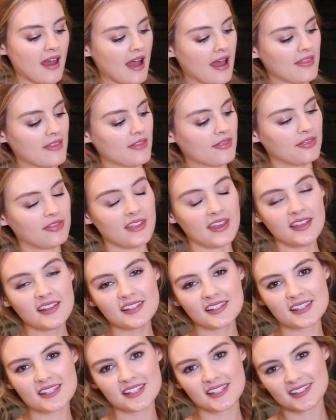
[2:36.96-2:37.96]
and then
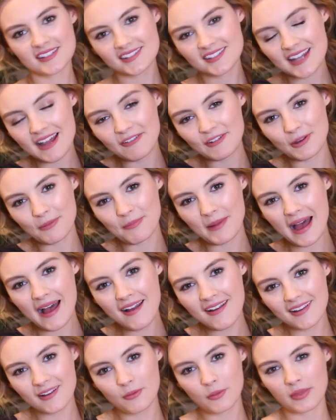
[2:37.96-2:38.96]
this down your
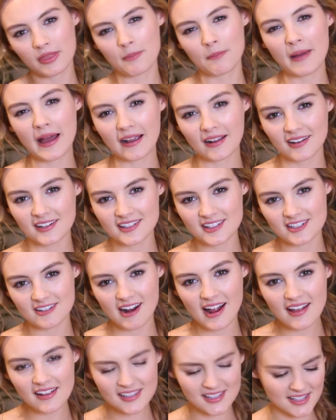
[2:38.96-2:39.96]
back with a backless
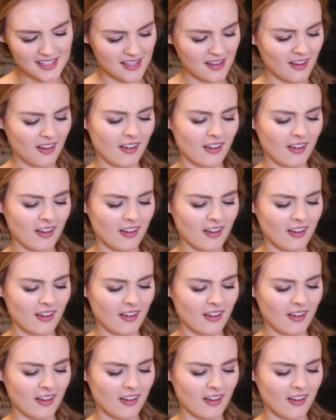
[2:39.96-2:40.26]
dress.